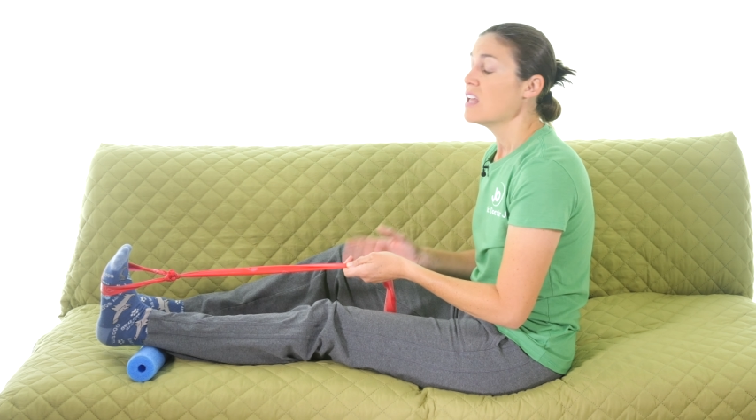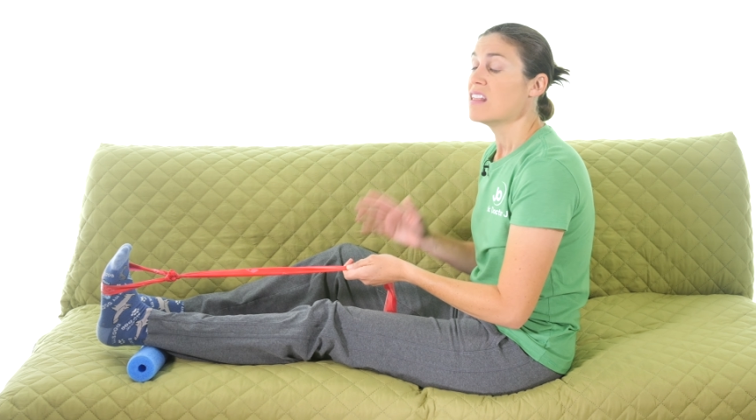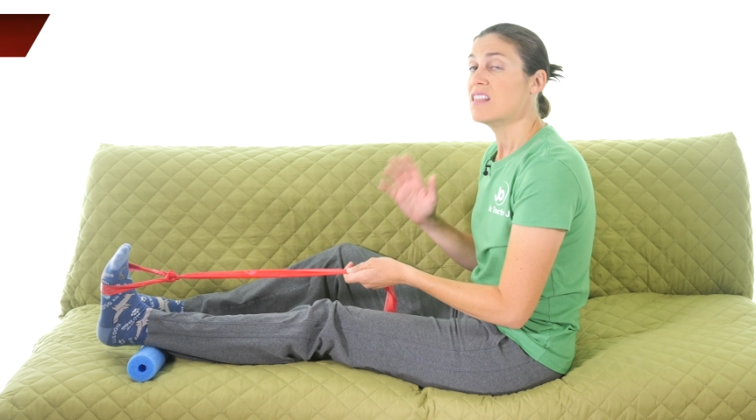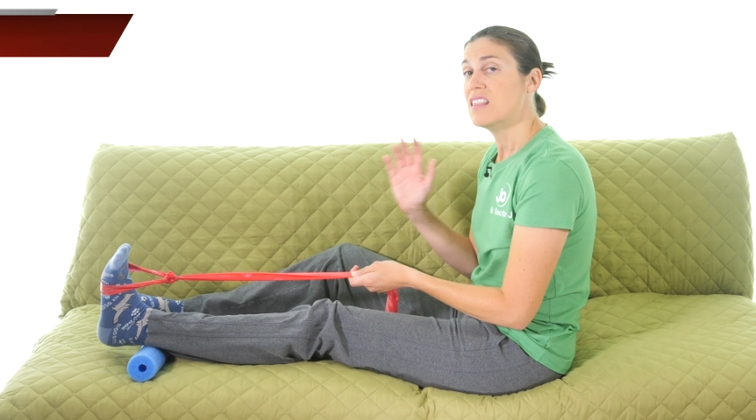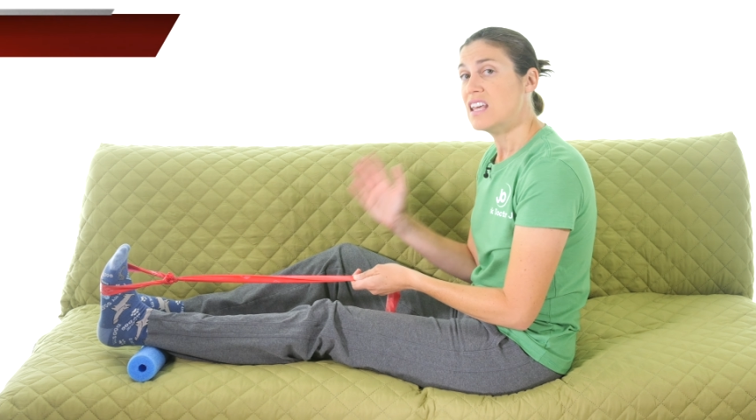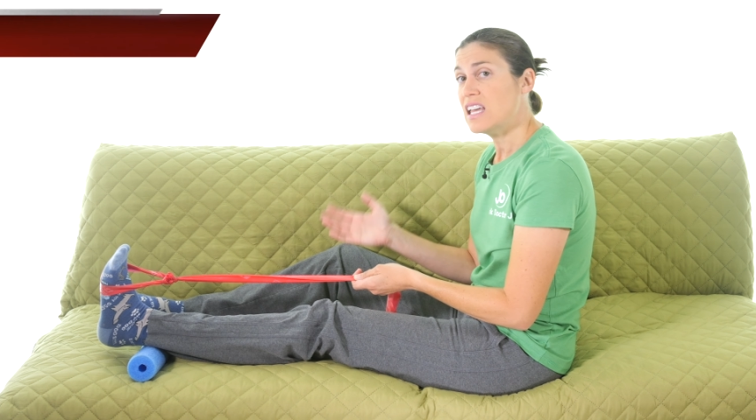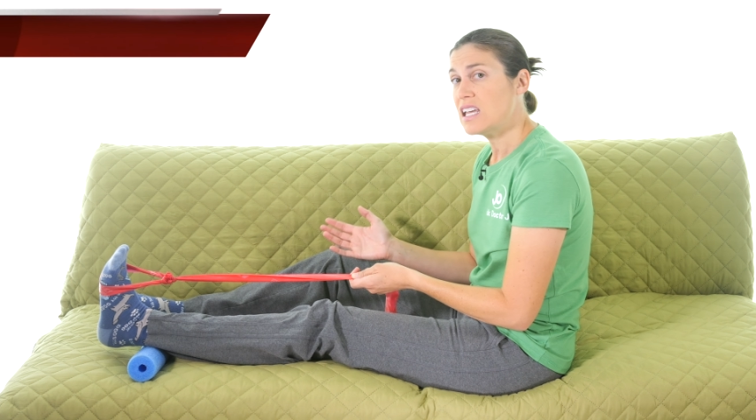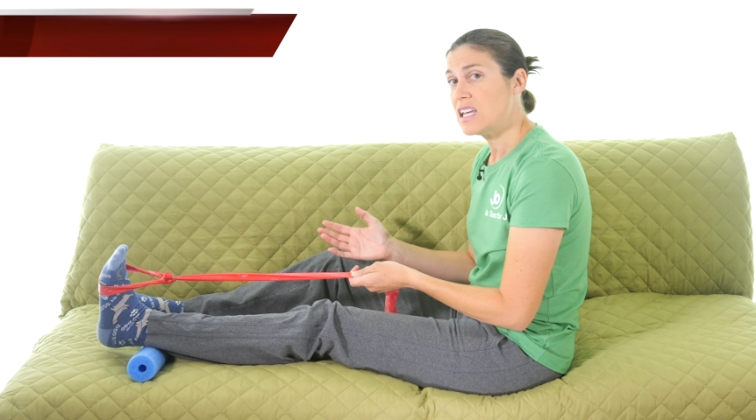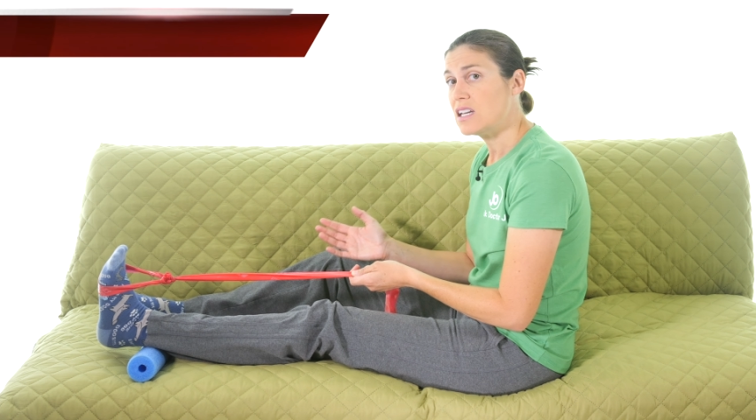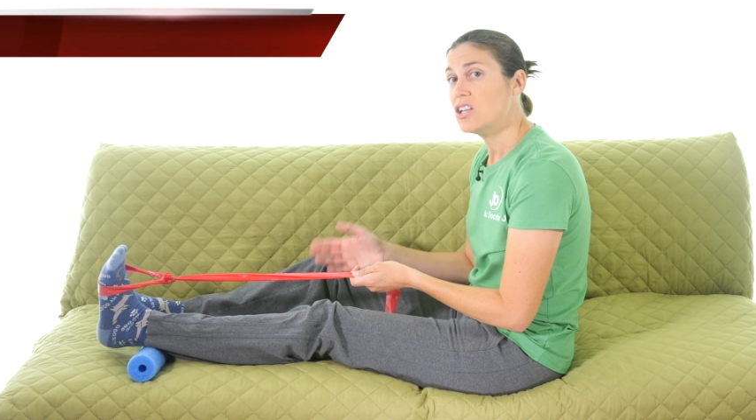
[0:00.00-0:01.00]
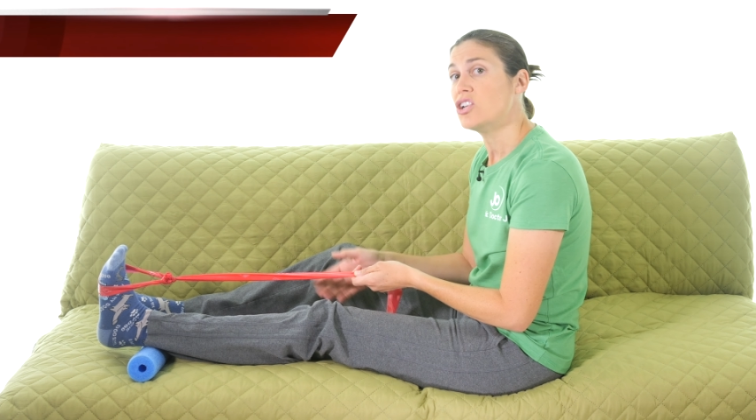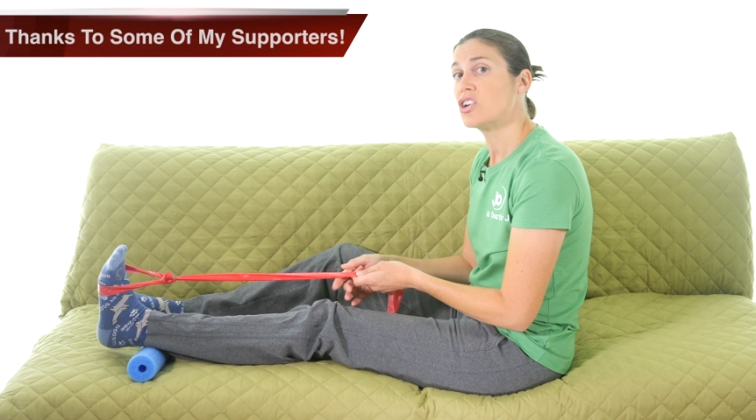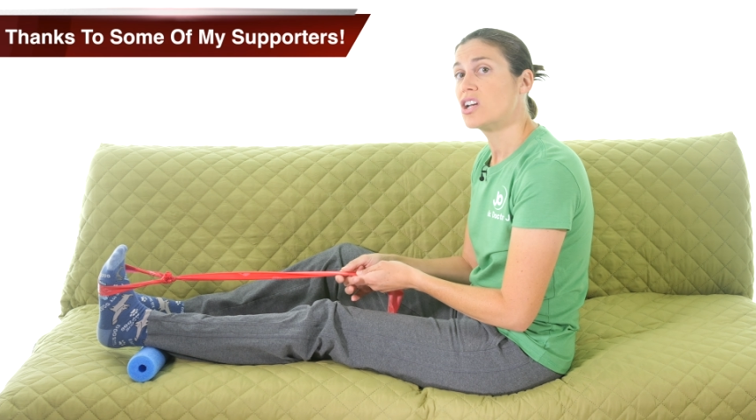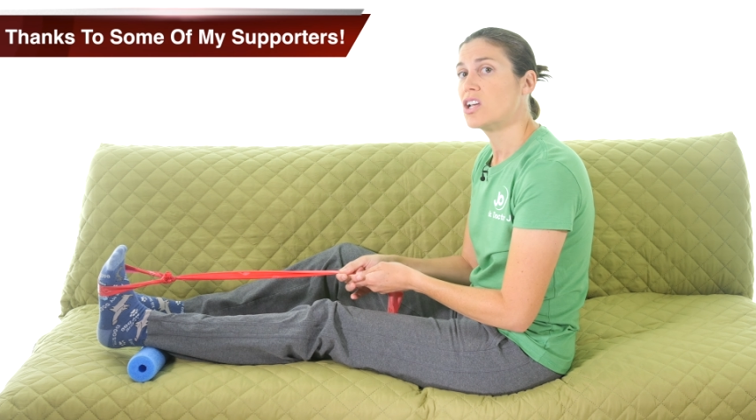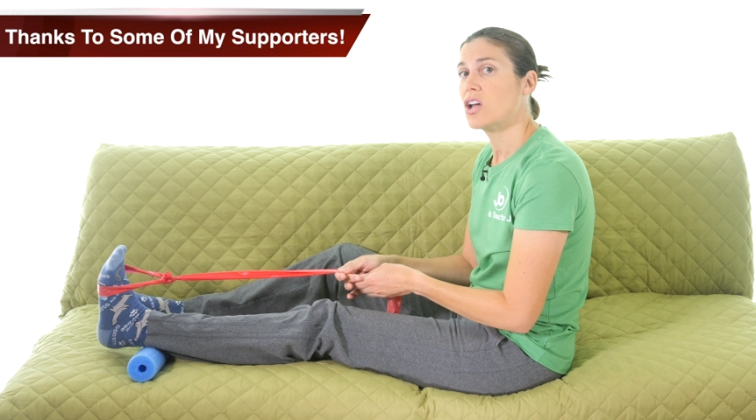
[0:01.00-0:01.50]
Then you're
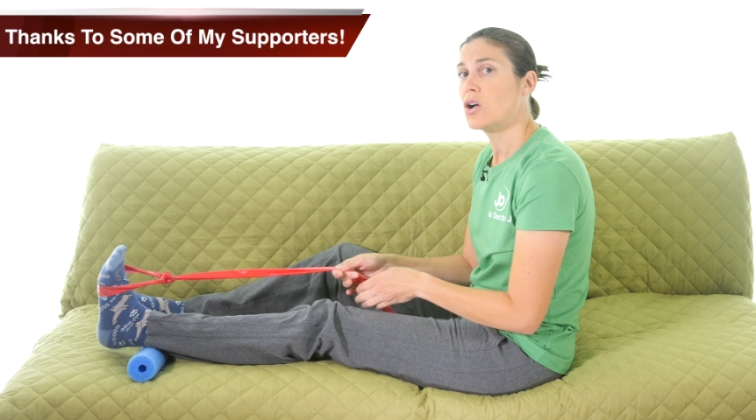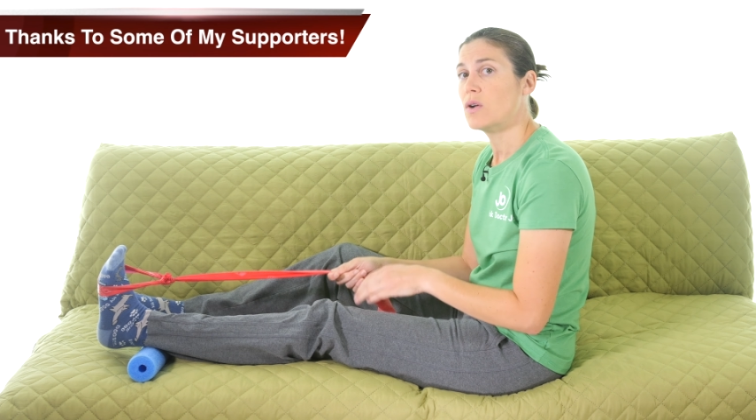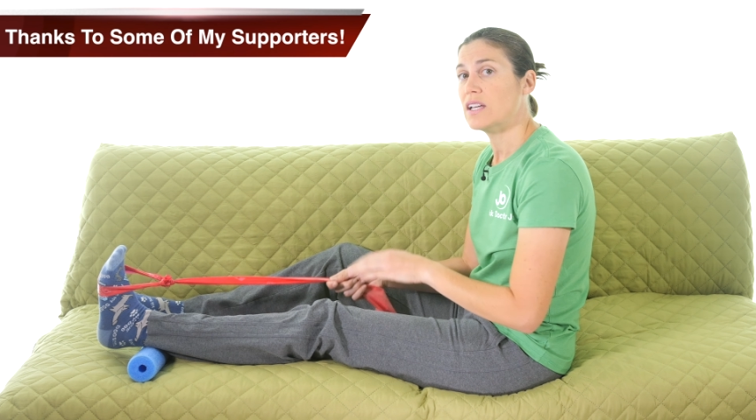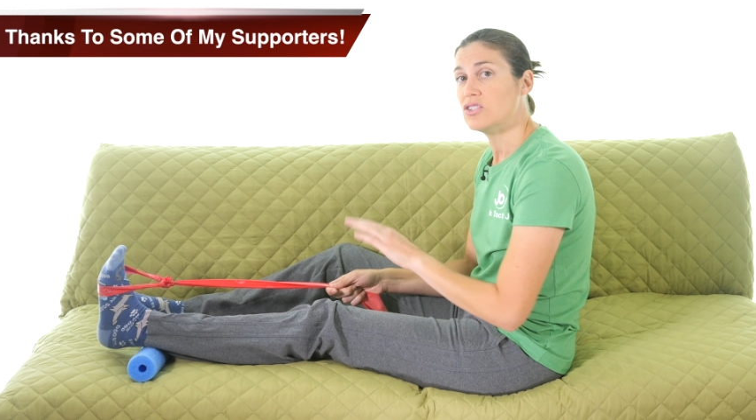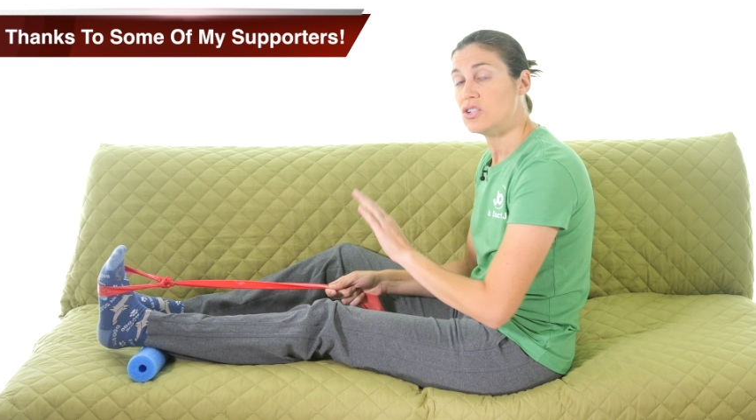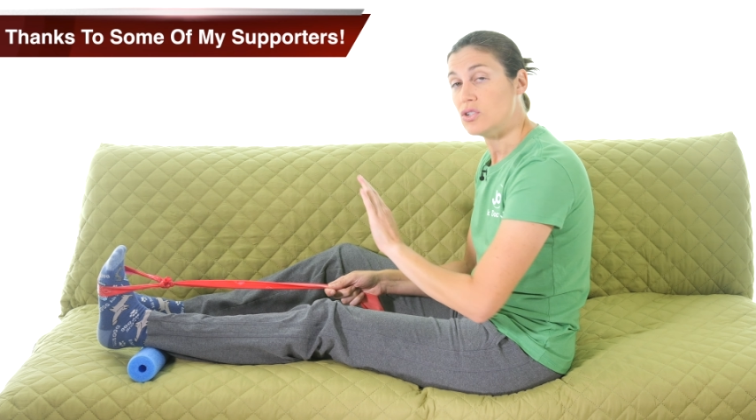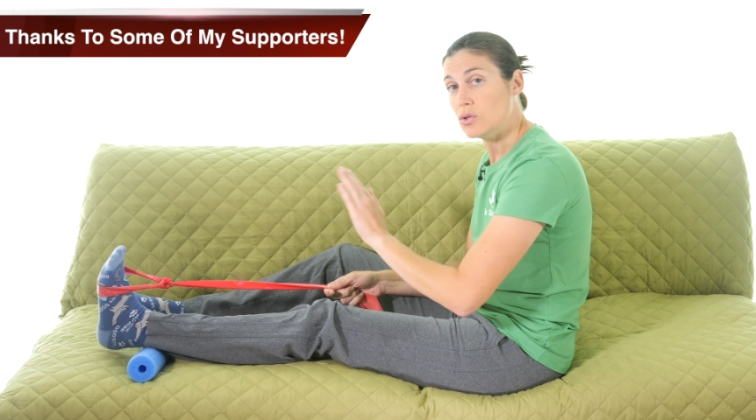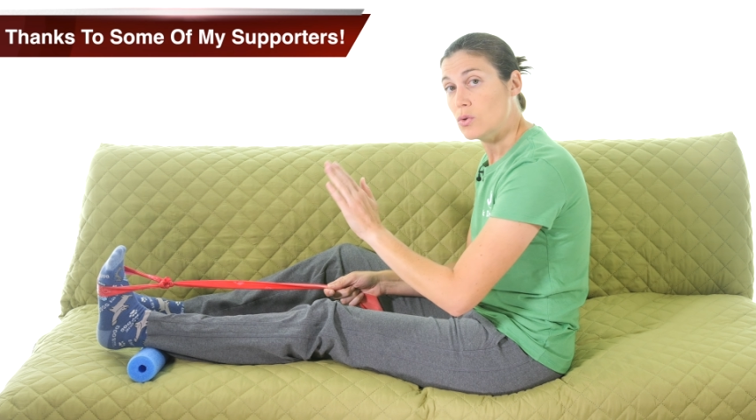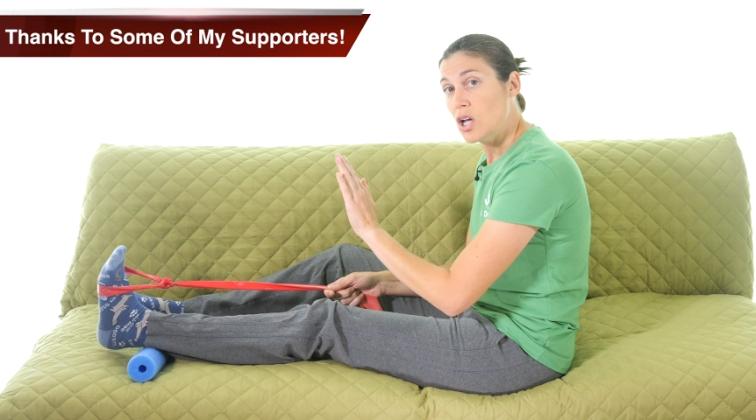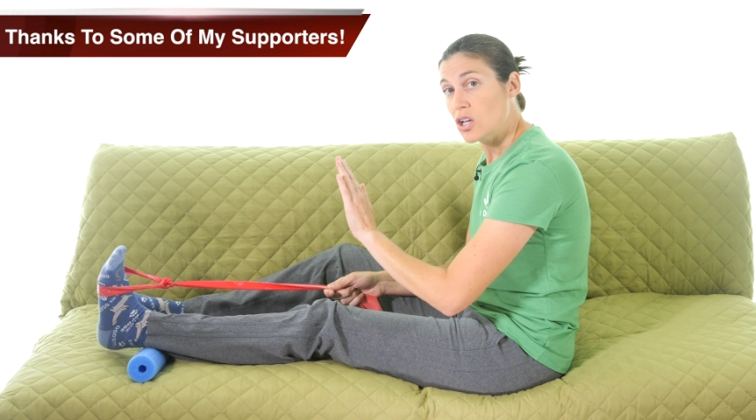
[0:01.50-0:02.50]
going to go into